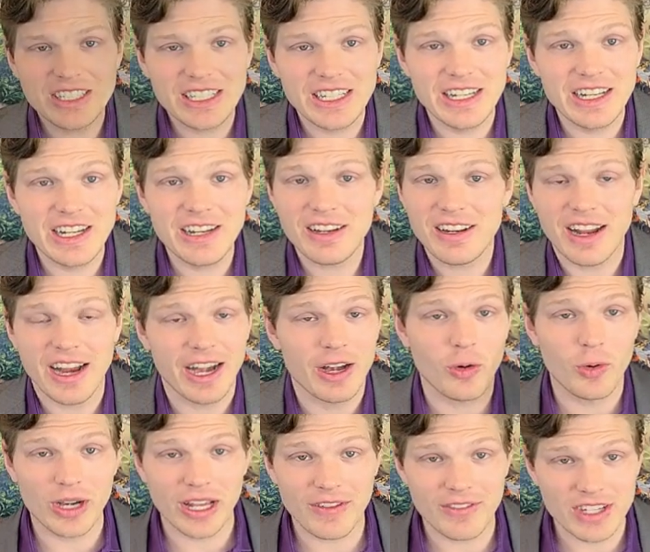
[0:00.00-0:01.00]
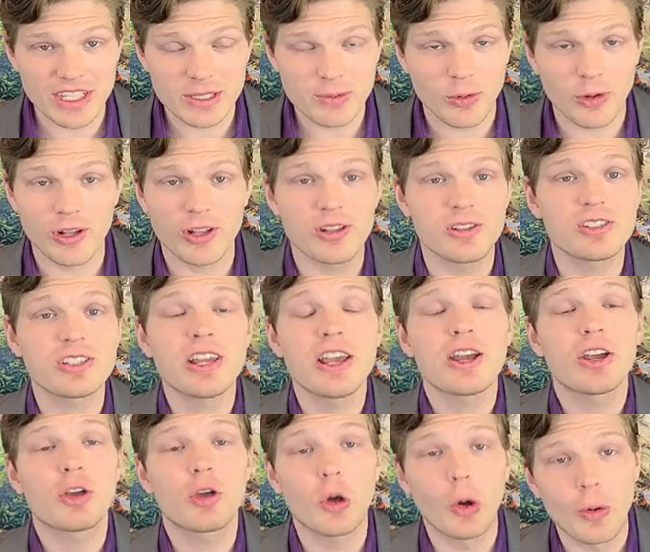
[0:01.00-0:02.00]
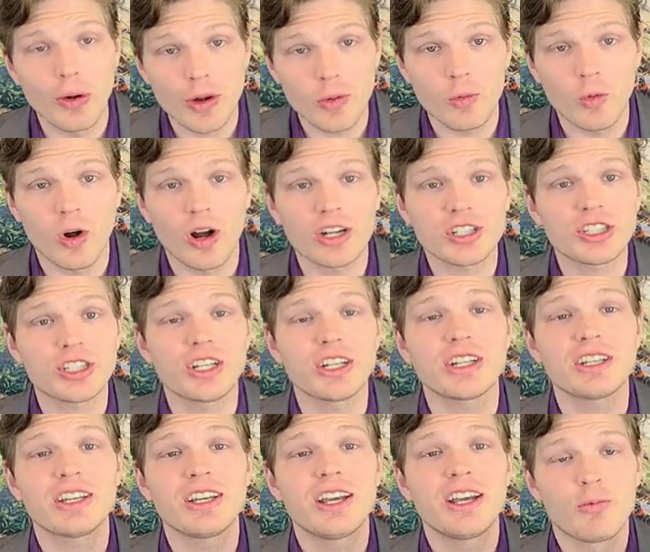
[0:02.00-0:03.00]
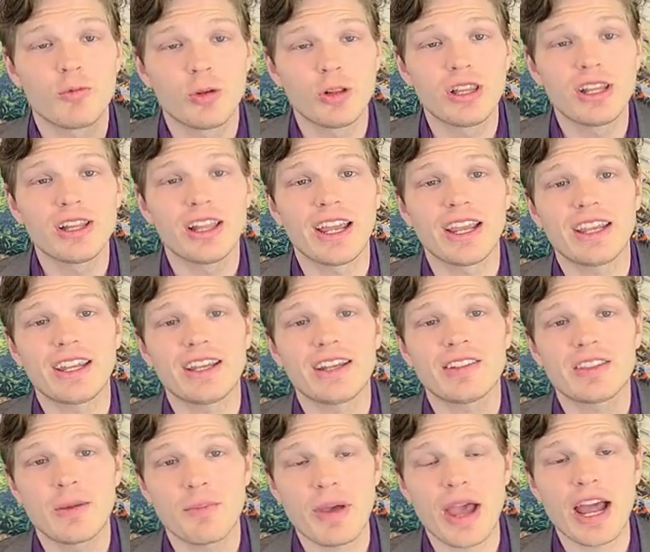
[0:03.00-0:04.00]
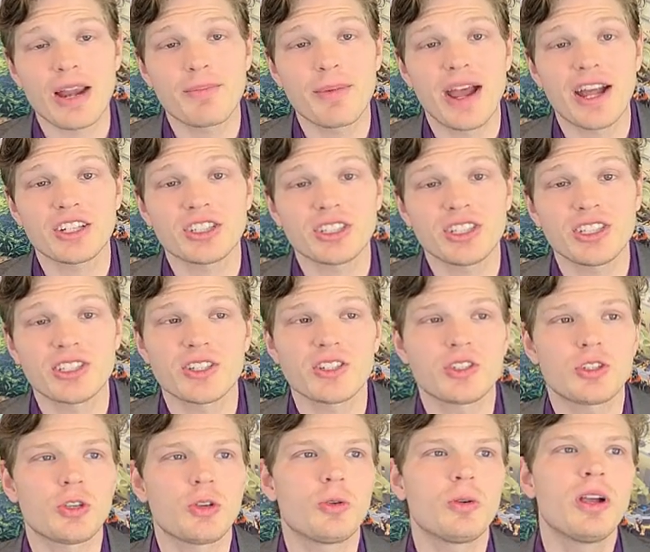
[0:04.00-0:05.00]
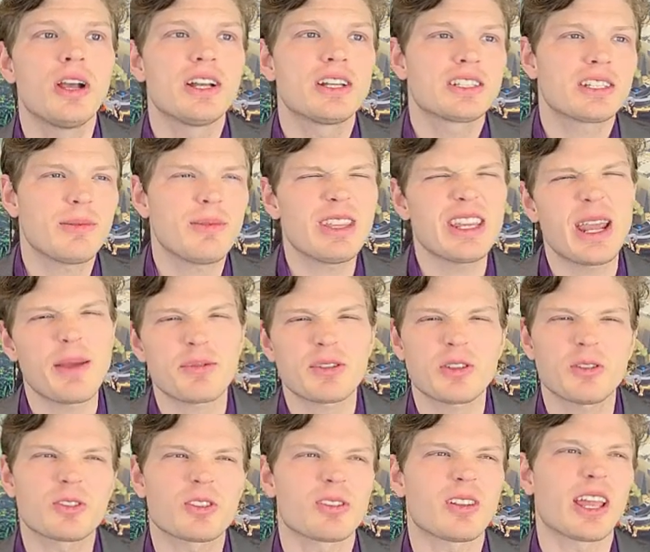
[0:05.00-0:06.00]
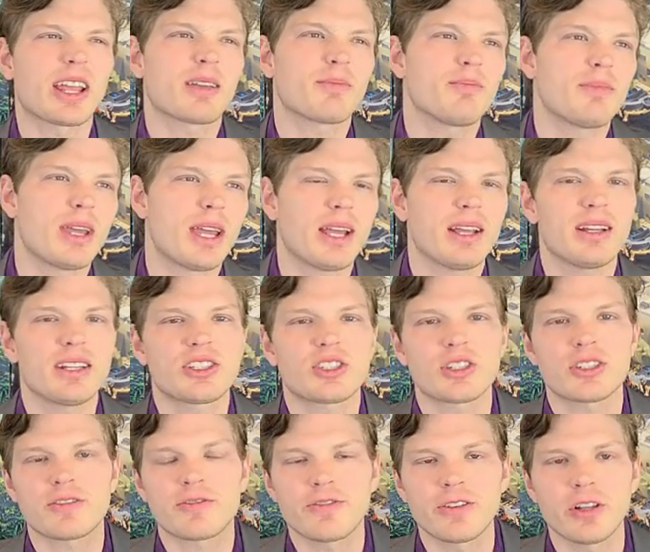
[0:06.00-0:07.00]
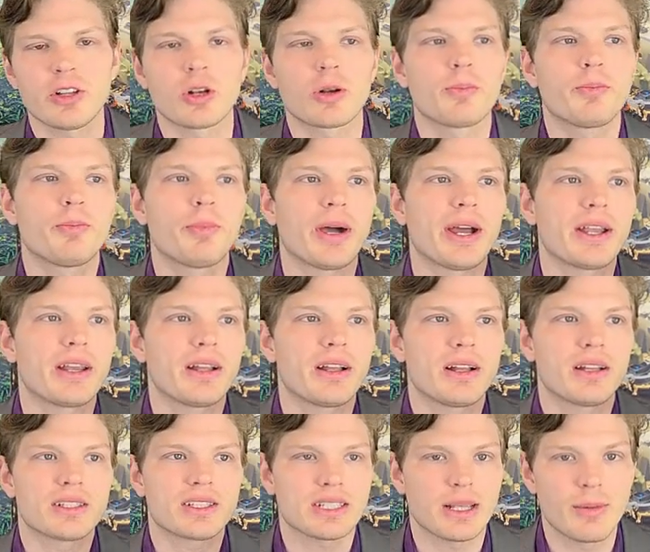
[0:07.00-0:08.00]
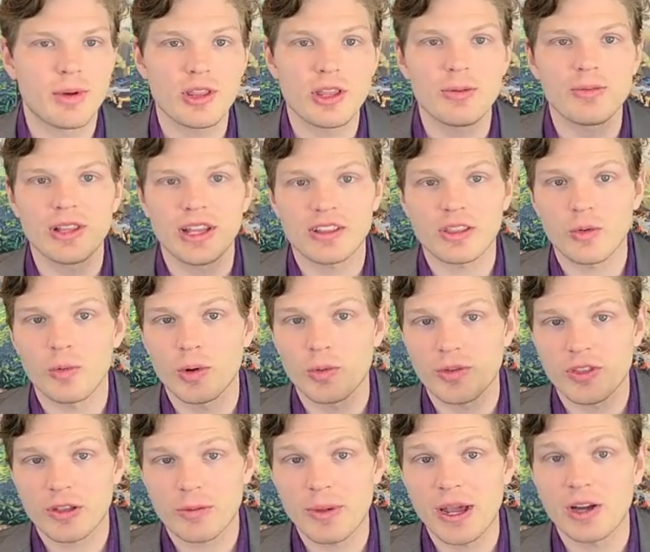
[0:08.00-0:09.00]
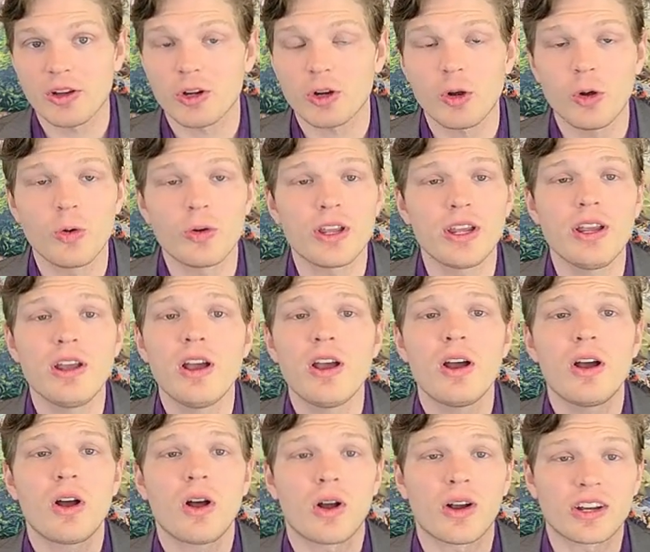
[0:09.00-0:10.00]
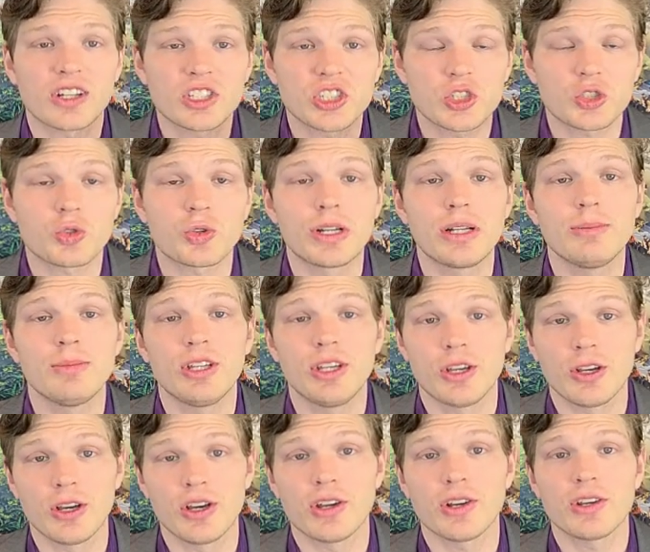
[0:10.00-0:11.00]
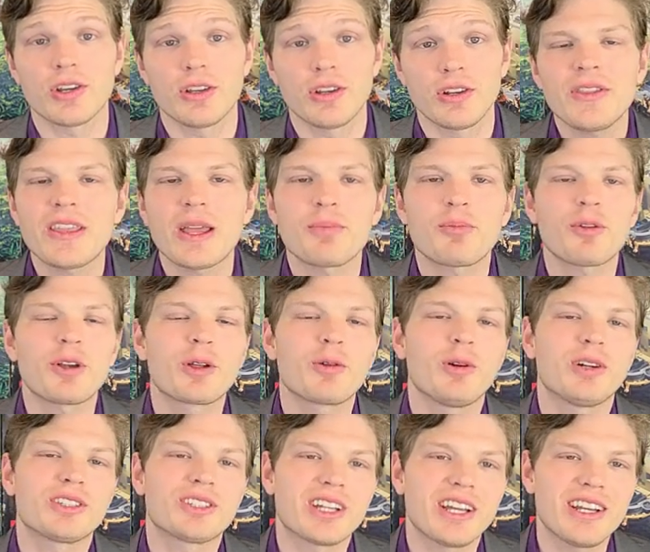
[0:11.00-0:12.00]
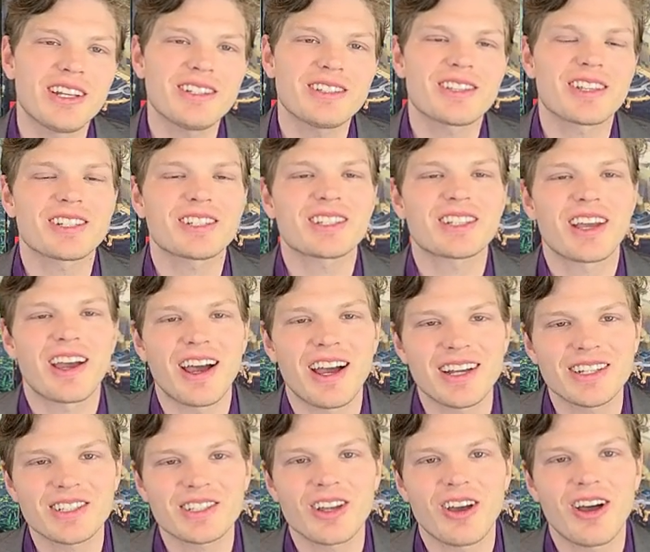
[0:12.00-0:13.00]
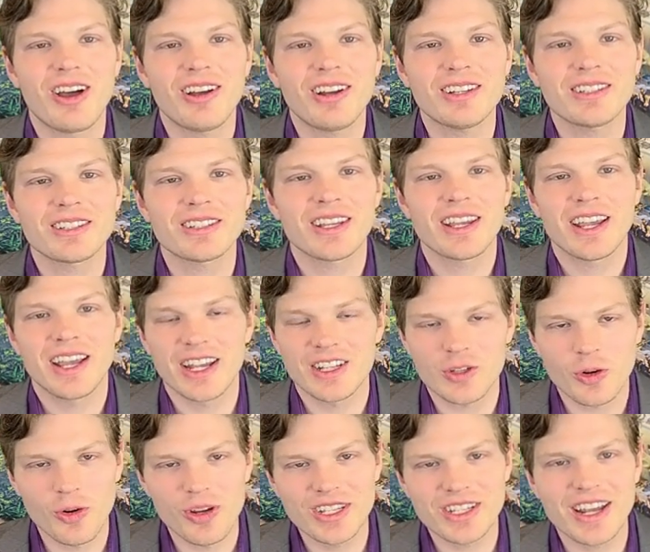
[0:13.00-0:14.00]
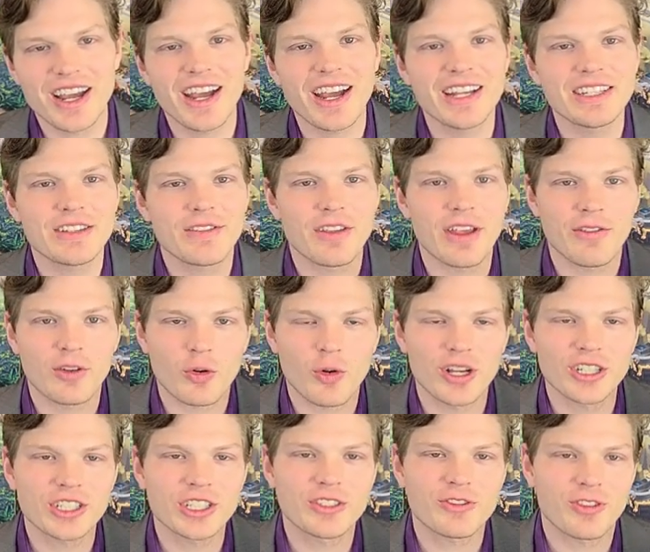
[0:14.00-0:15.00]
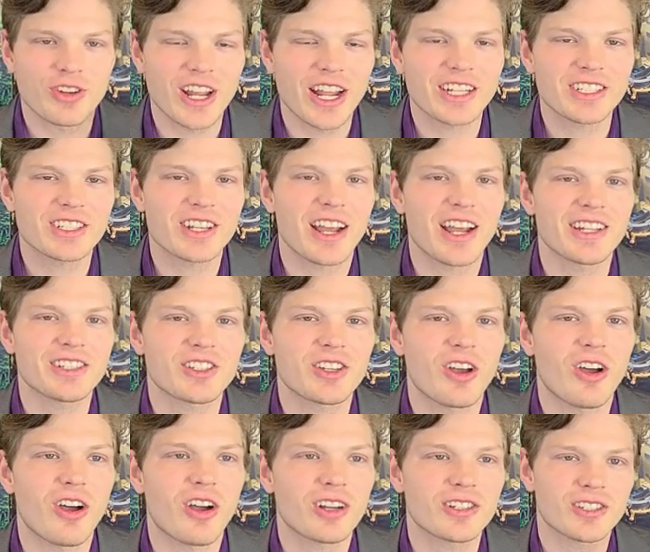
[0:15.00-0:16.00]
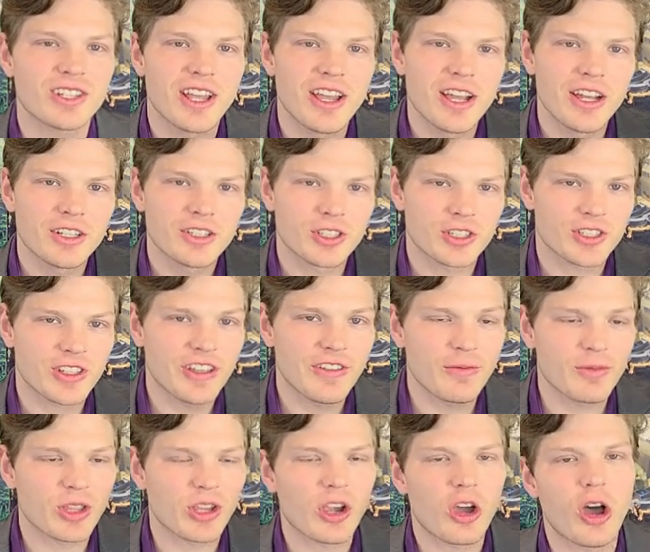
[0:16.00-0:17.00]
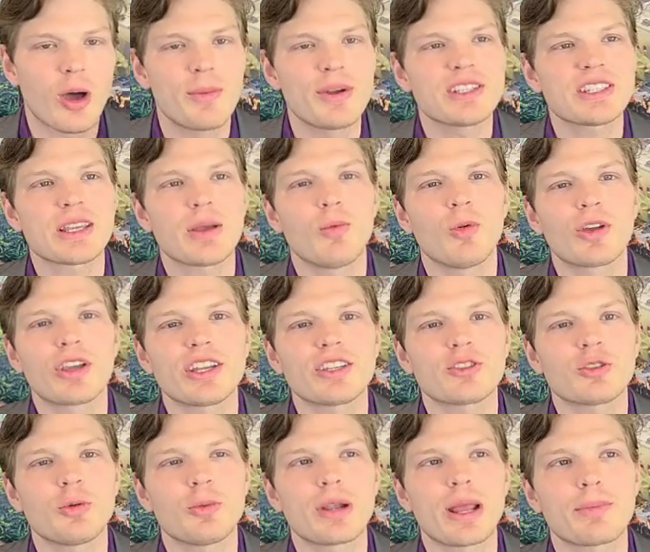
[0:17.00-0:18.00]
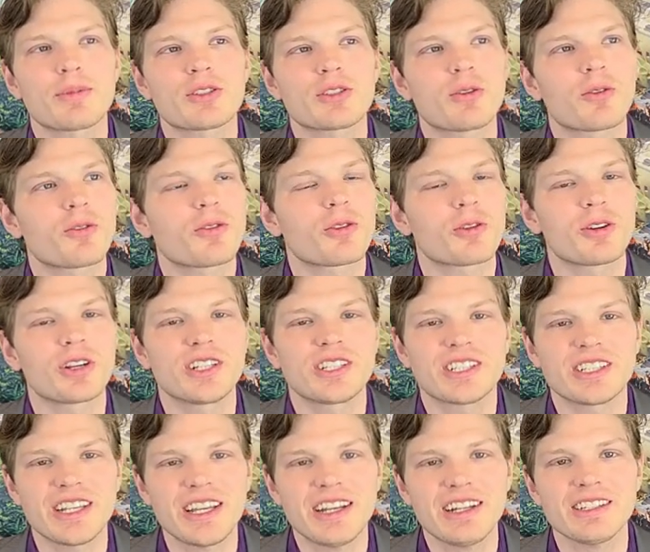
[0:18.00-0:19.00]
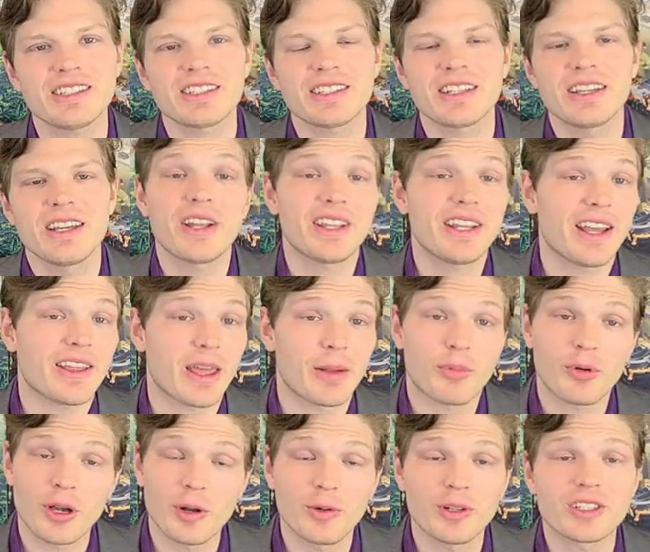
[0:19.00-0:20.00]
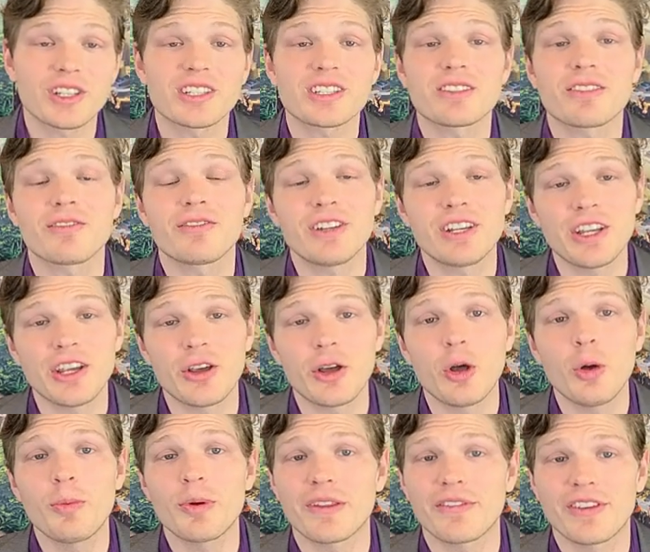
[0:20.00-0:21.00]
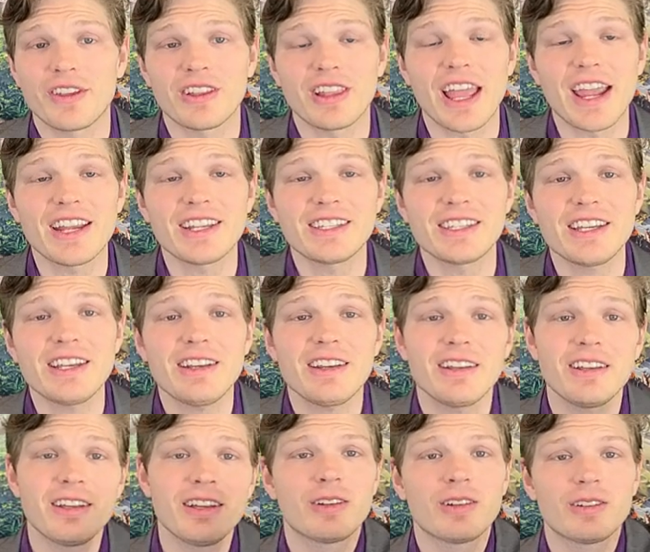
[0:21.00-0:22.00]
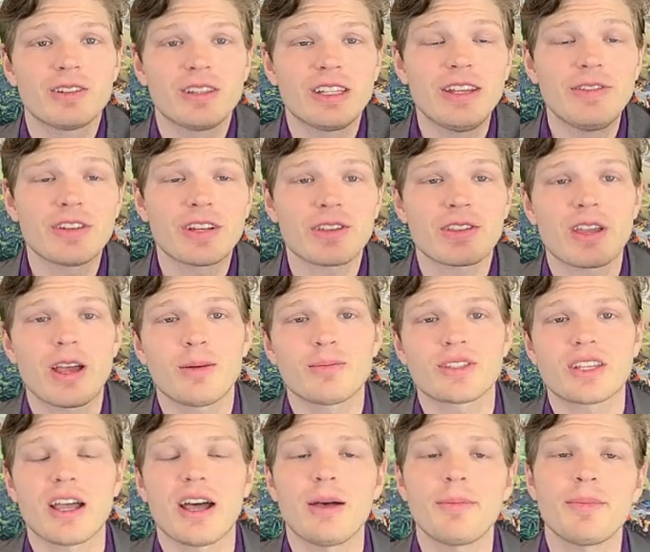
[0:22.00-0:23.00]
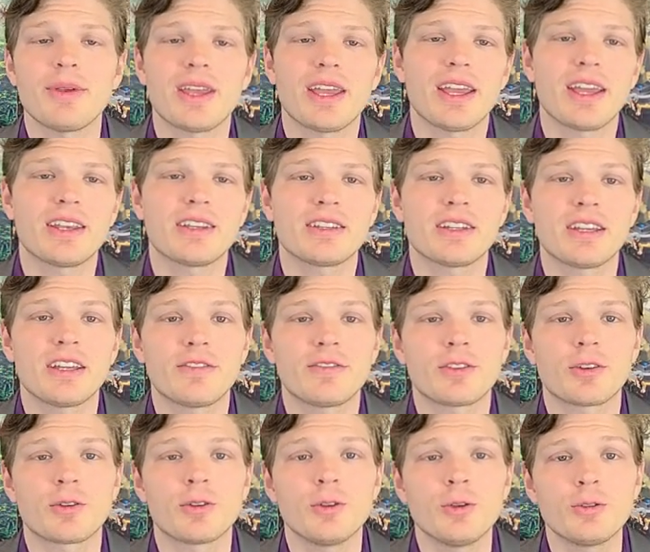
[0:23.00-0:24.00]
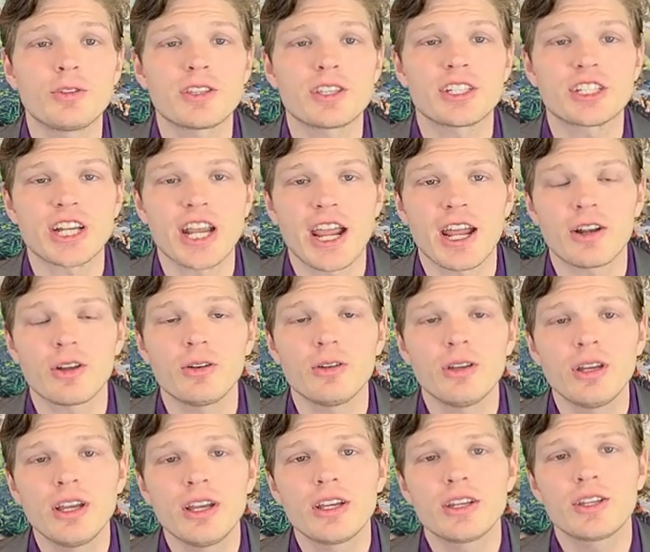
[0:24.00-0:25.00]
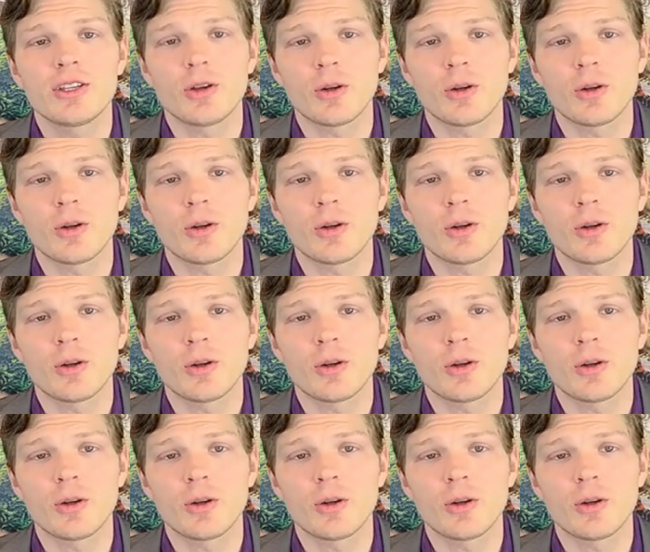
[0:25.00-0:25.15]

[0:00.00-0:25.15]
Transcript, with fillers: haven't seen it, I don't want to give any spoilers. Go out and watch it. I'm really liking the Bad Batch Season 2. Some of the episodes are like, meh, it's just filler, but some of them, like the one with Commander Cody, are extremely good. But that pretty well does this Ty's Talks. As always, guys, if you have questions for next Ty's Talks, just leave them in the comments and we'll get to them in episode 36. But yeah, that pretty well does the video. But if you liked it, leave it a thumbs up. And if you're new to the channel,